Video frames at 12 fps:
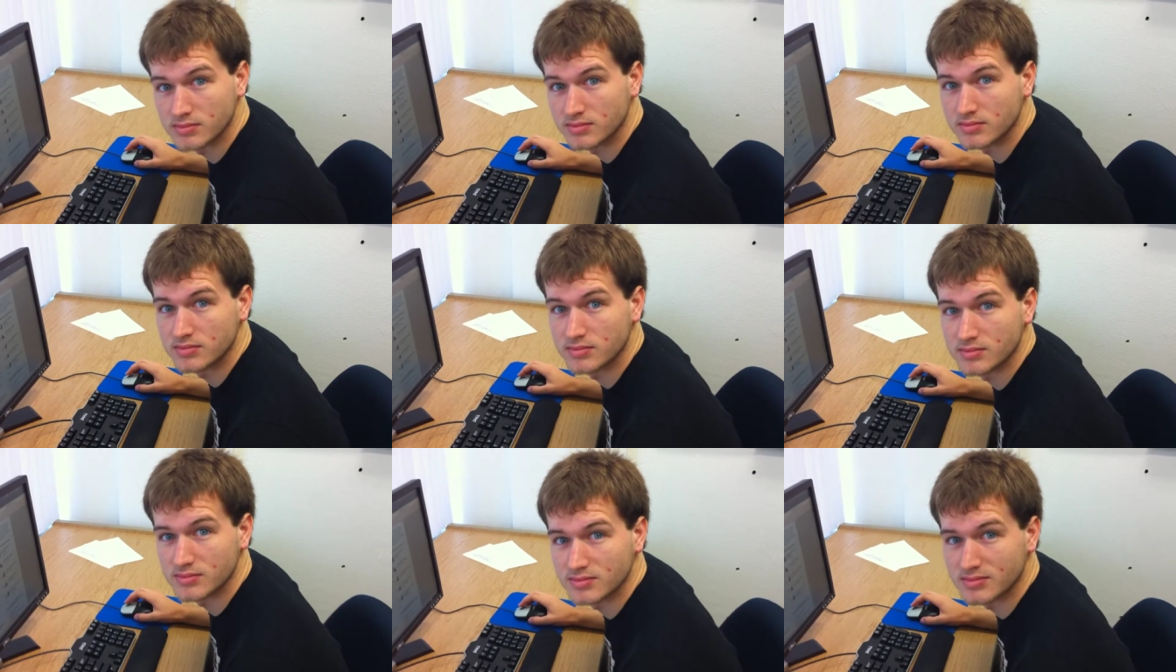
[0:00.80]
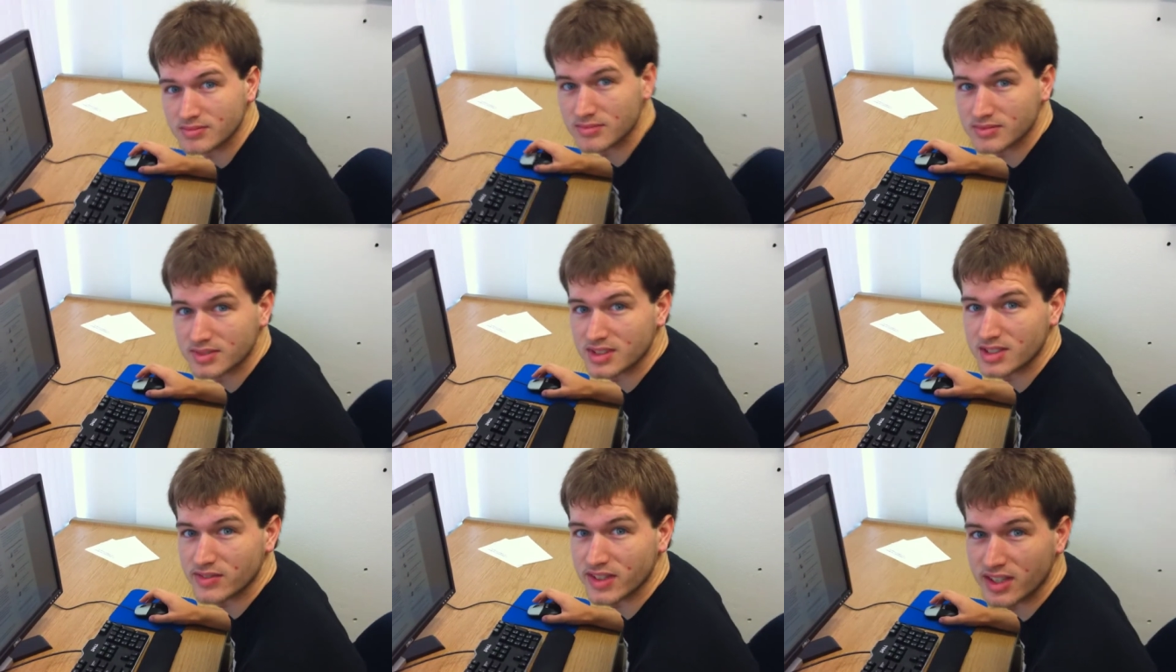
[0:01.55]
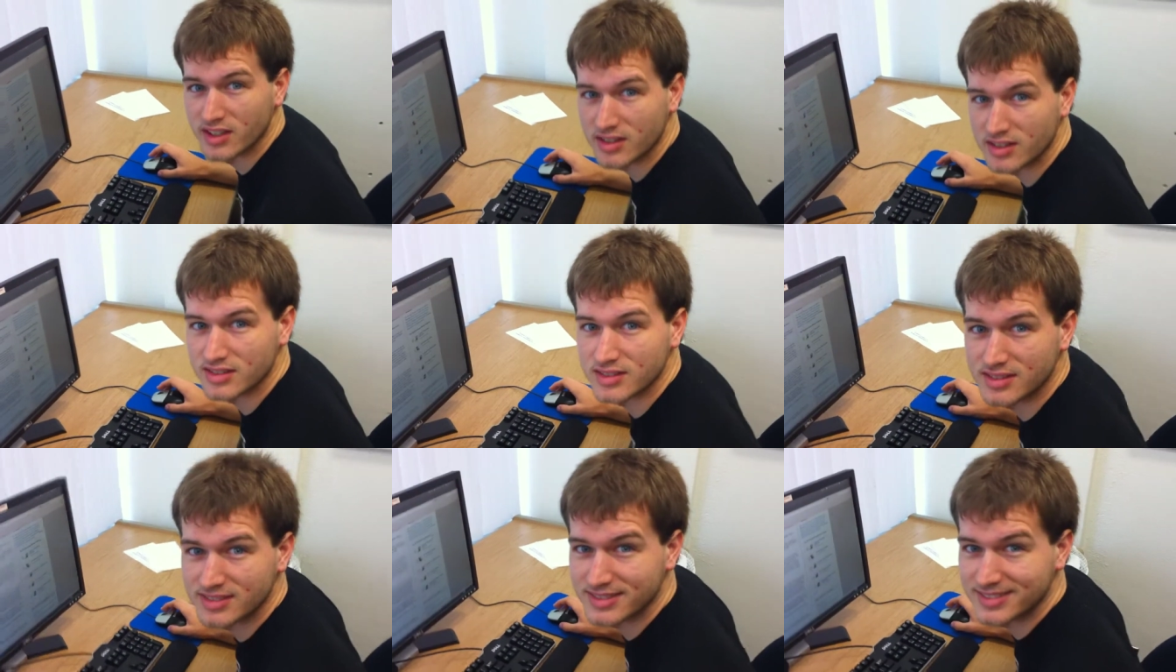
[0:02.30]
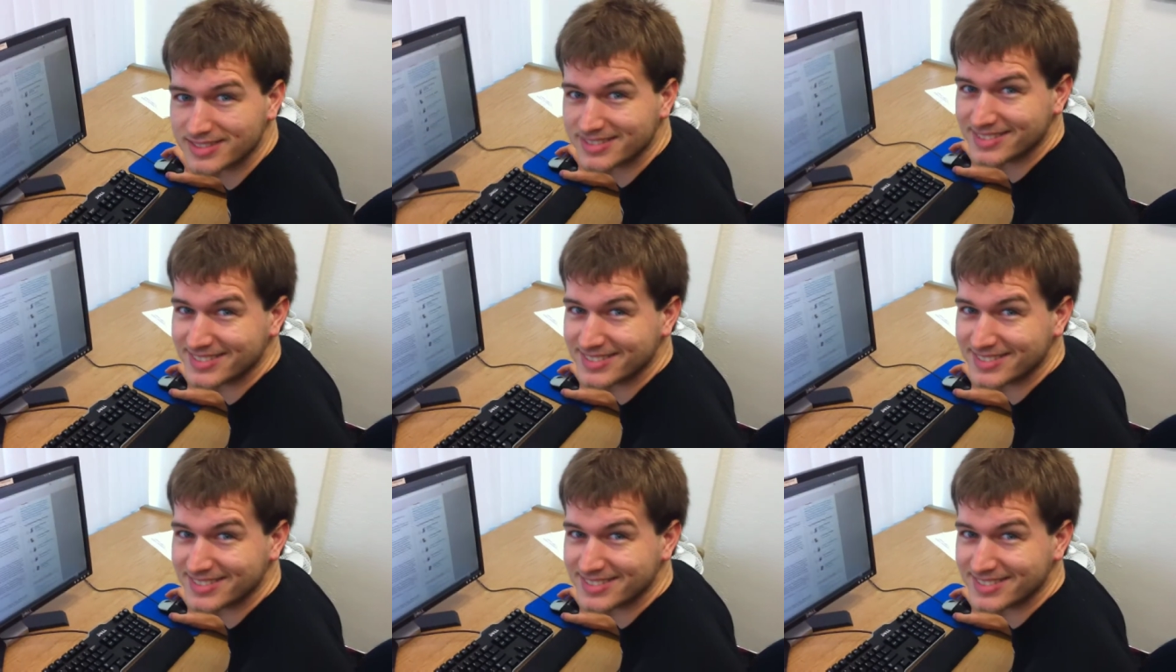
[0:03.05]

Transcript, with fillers: first test of the camera.